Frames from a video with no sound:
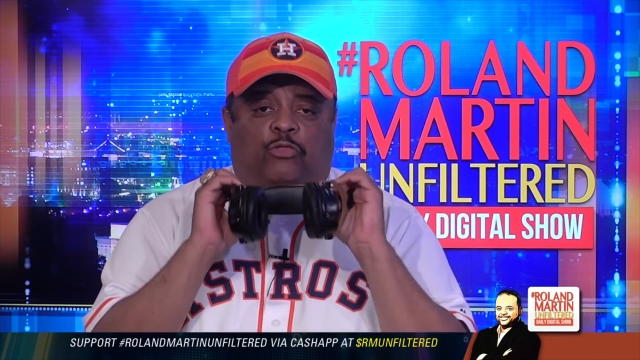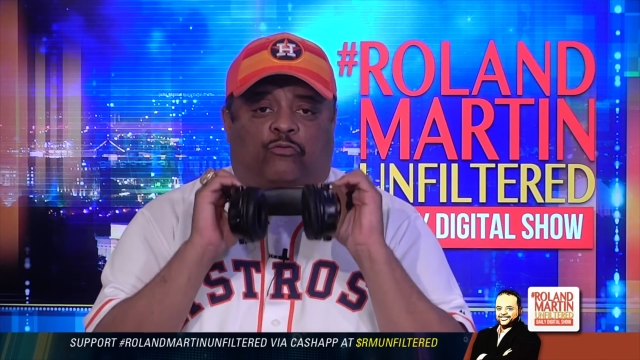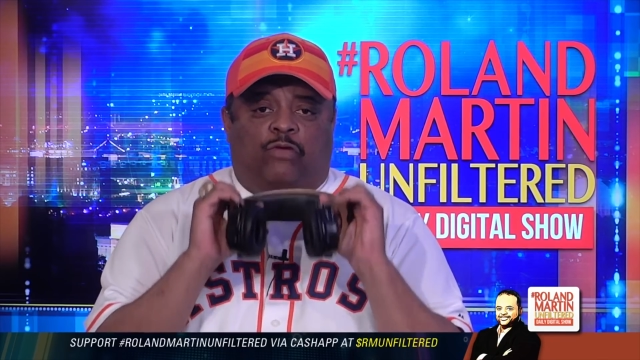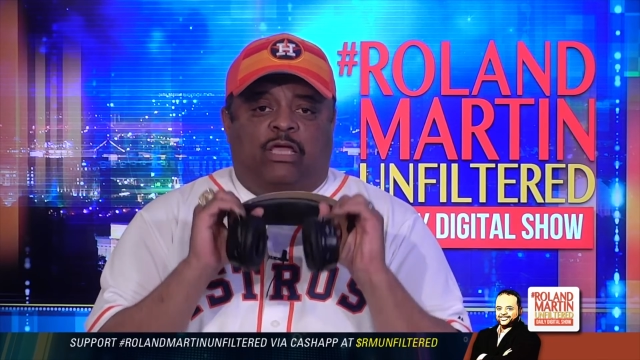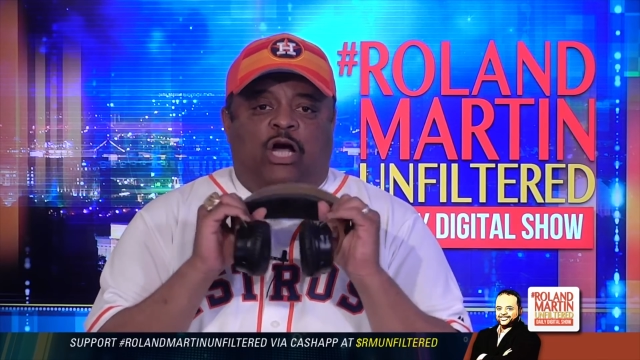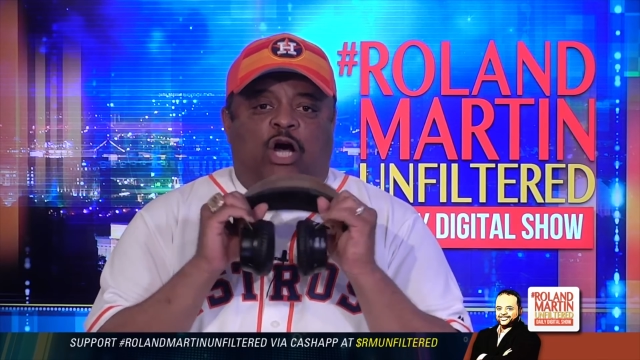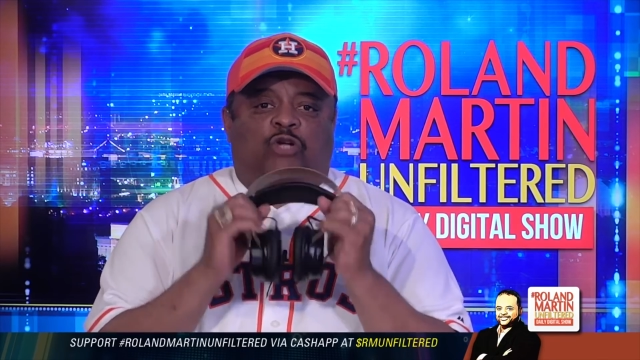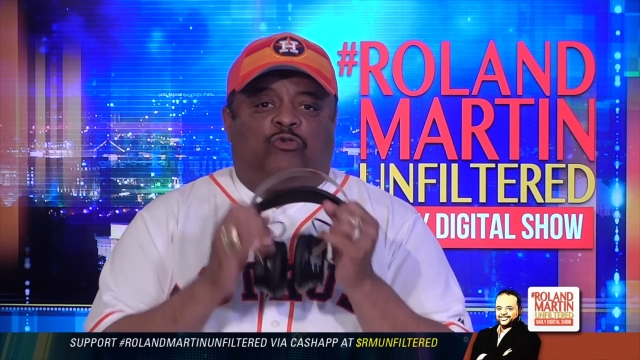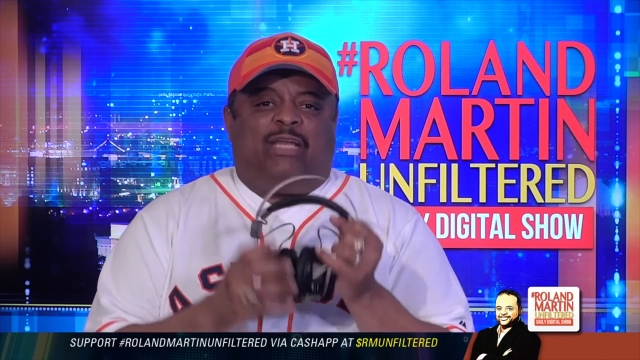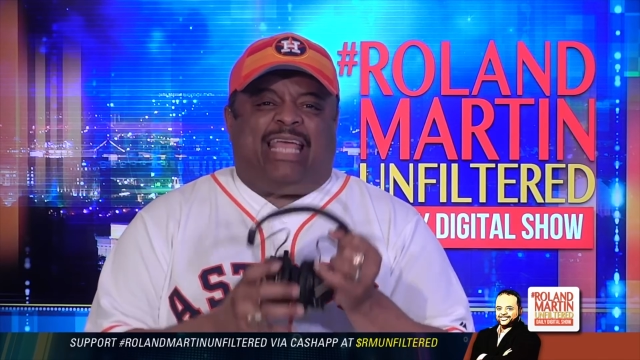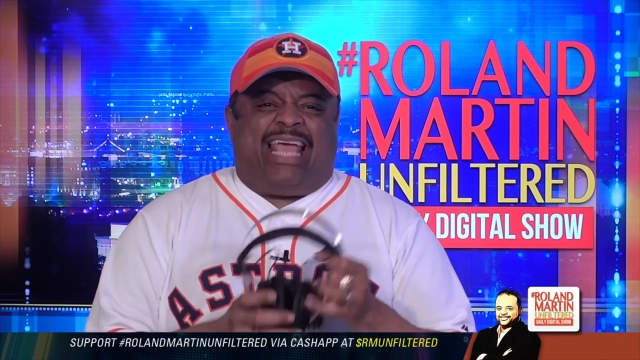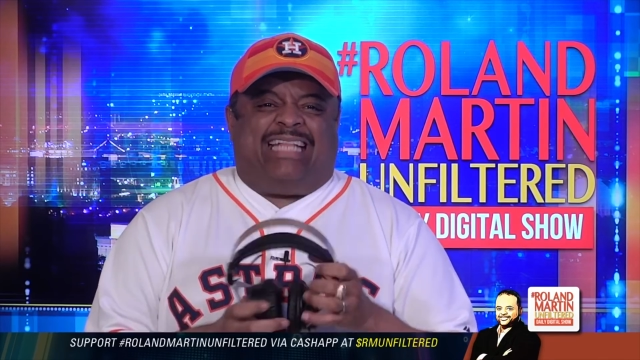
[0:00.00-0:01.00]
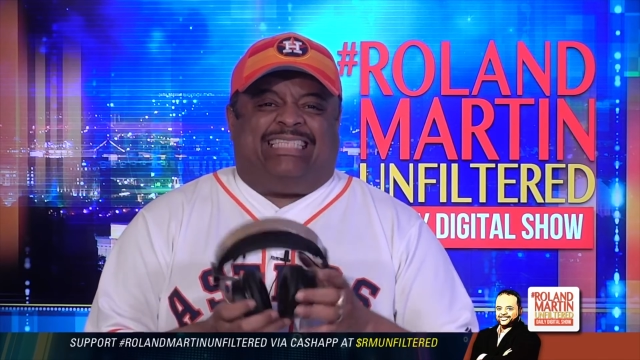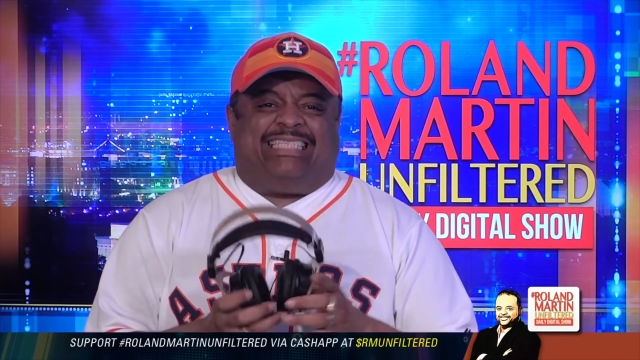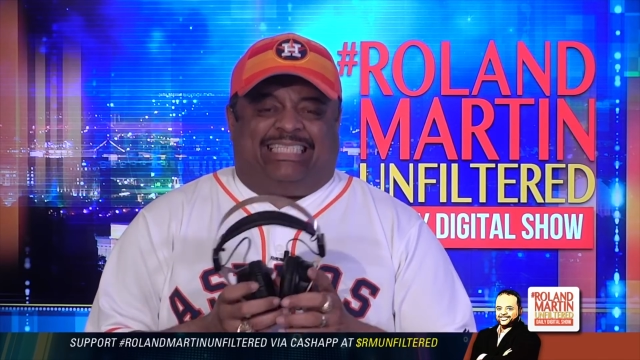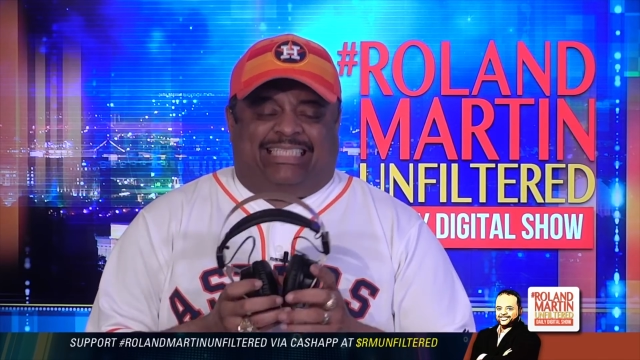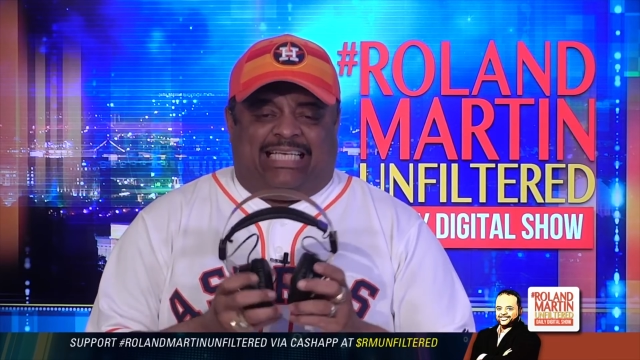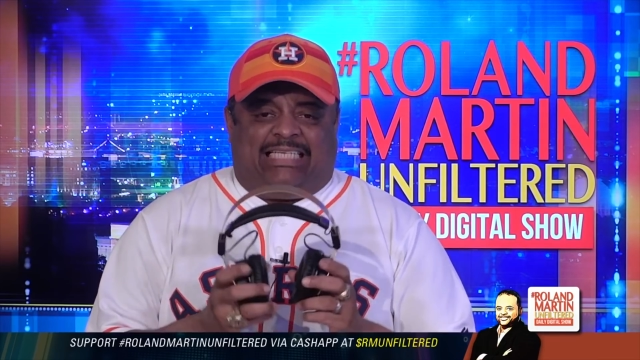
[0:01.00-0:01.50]

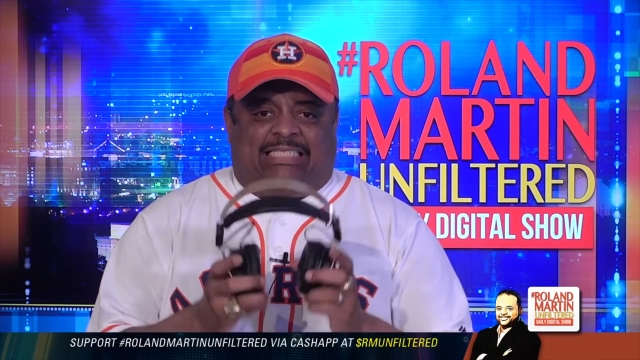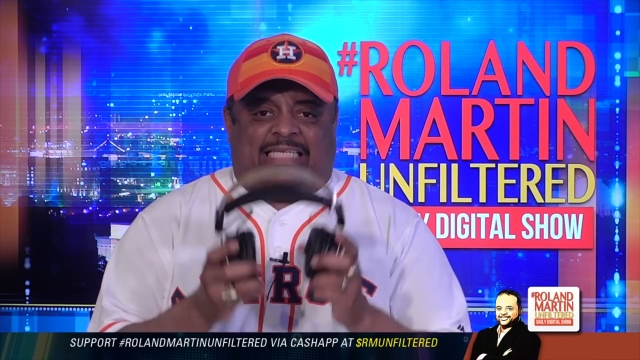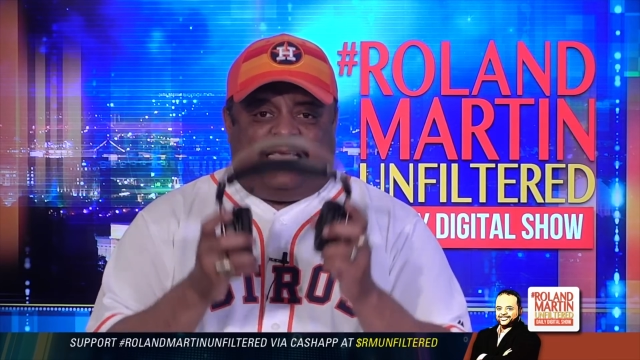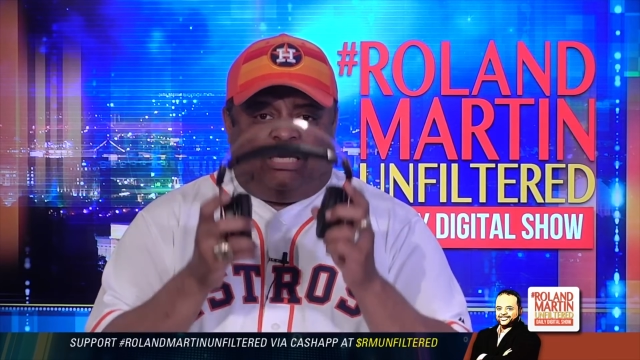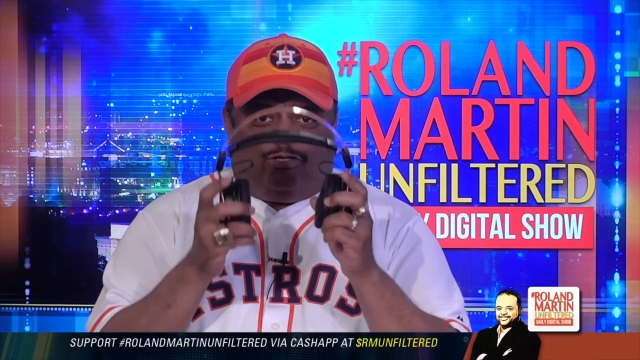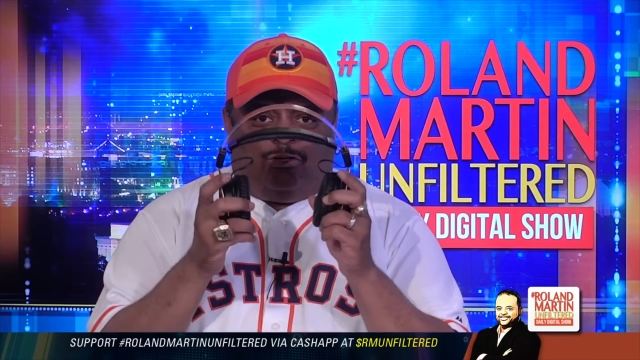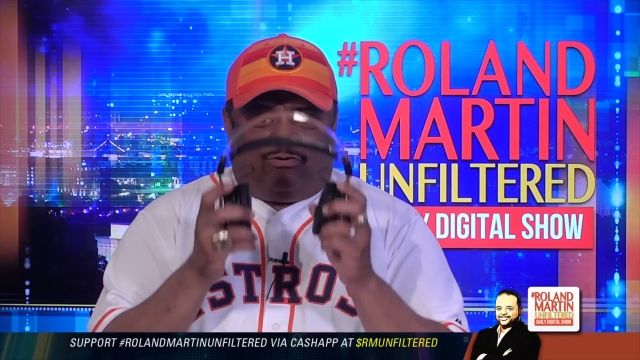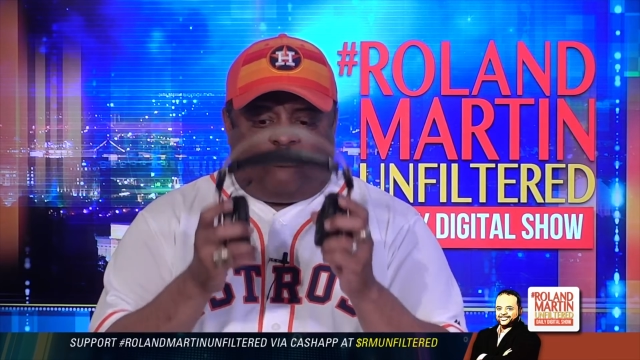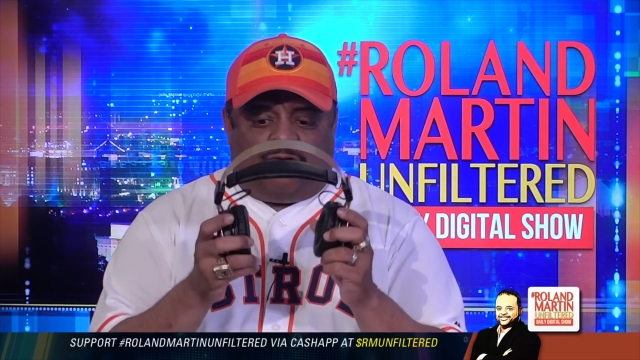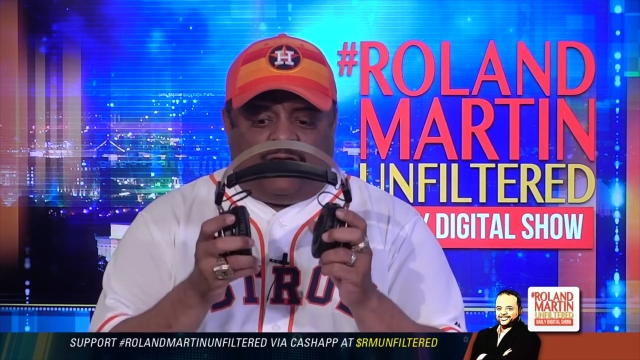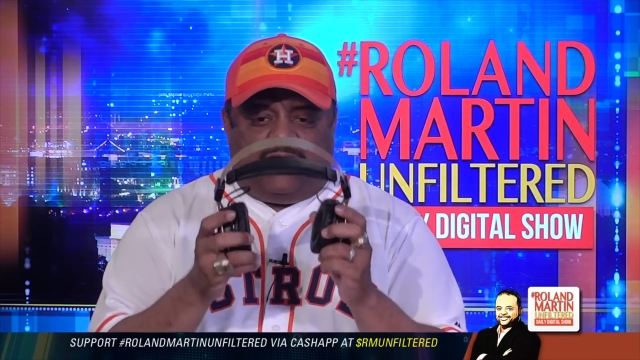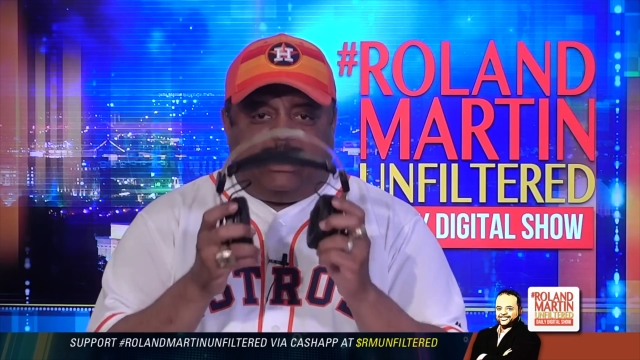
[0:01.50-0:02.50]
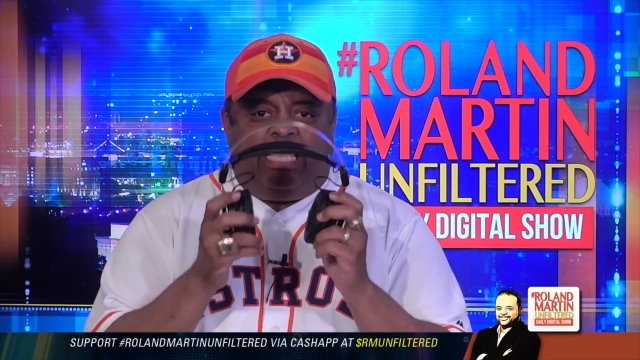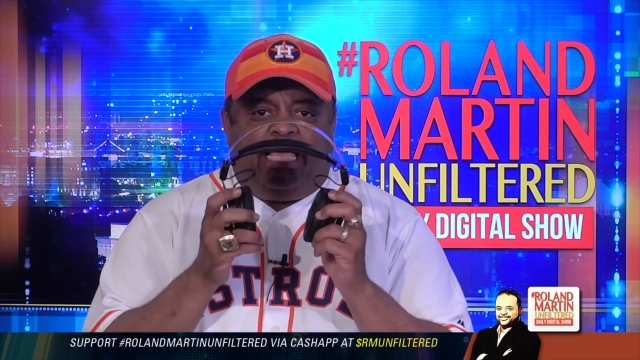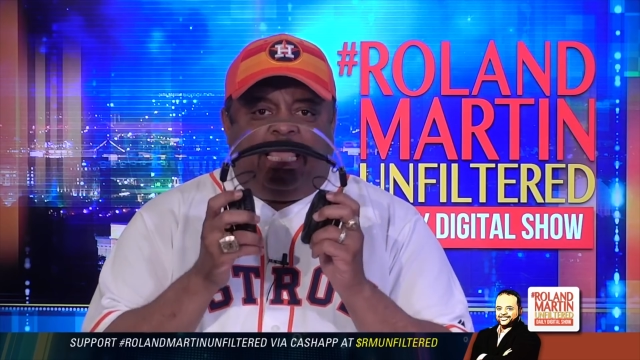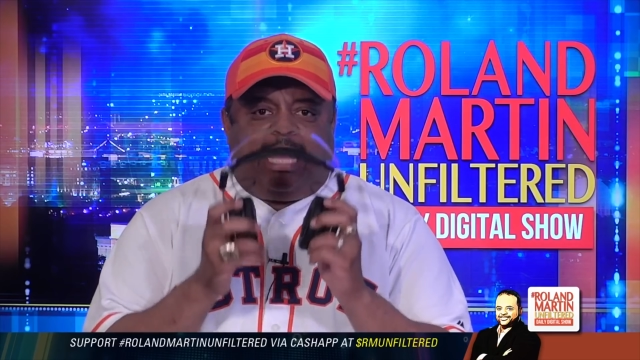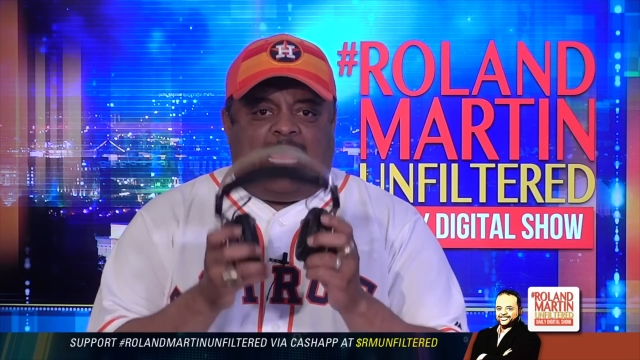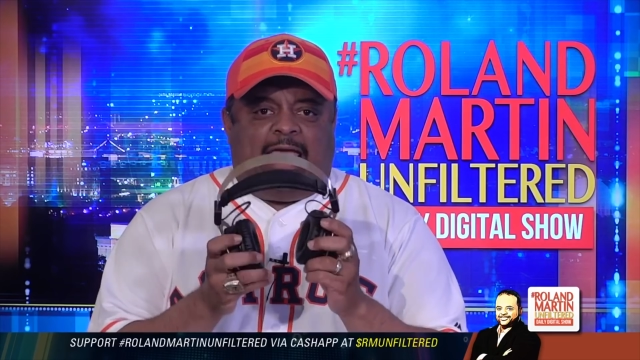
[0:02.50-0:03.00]
360 degree
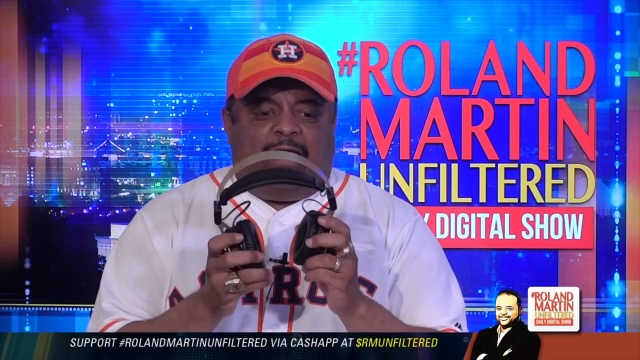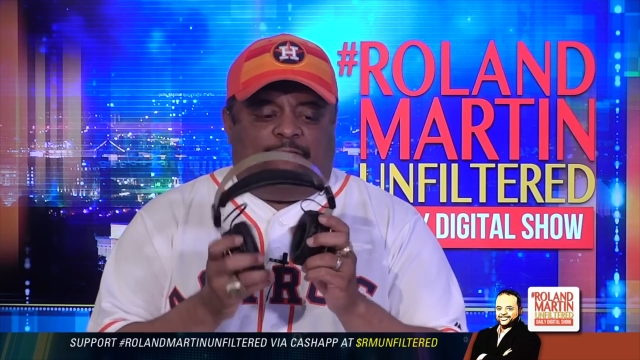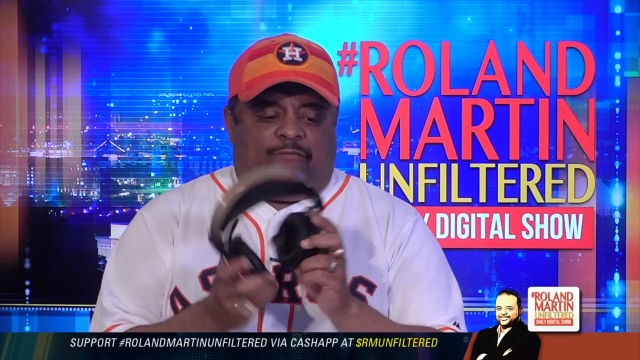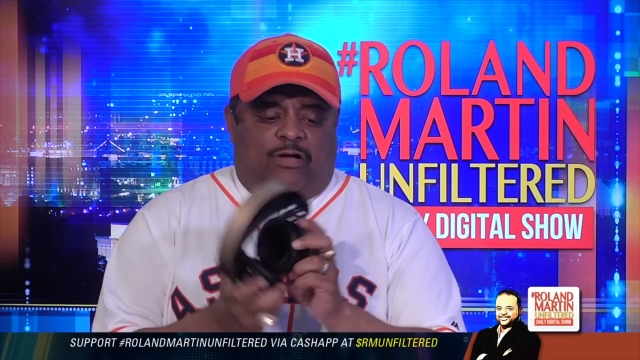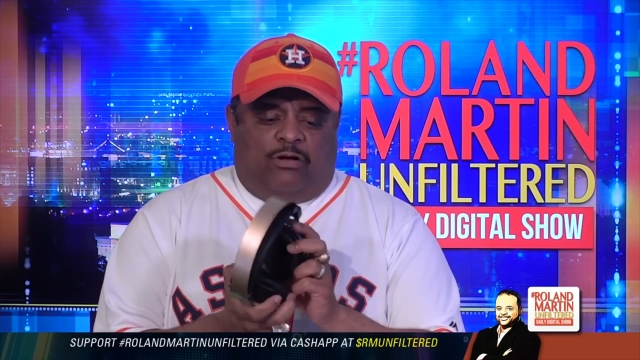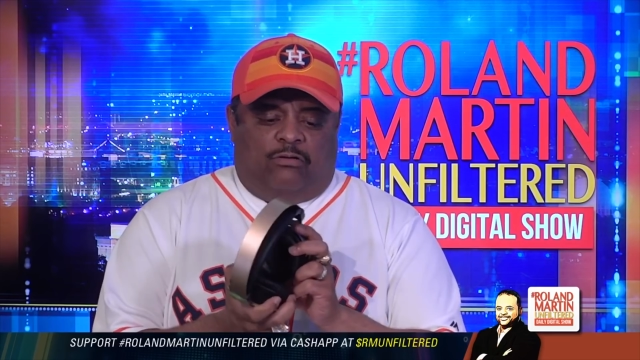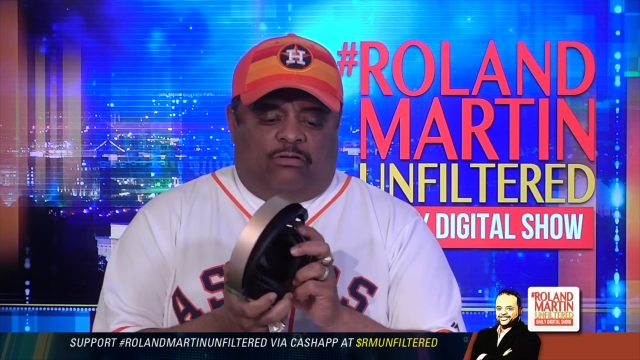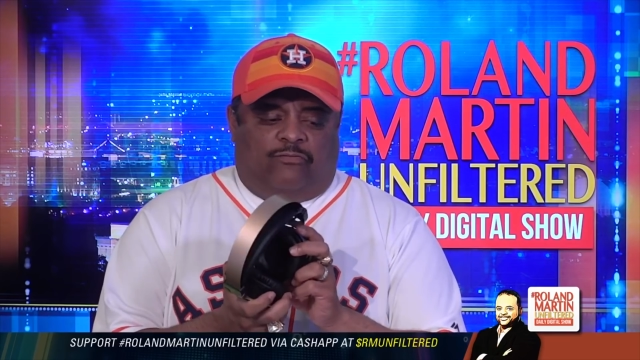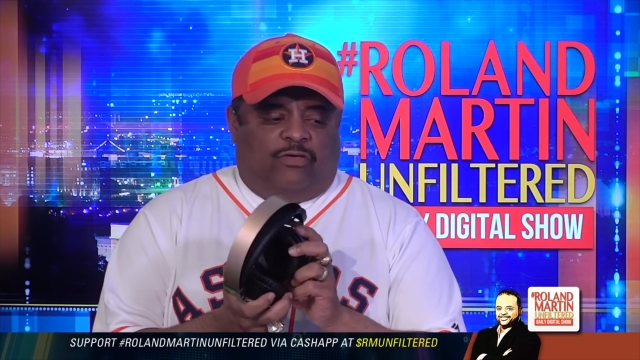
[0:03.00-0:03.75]
headphones.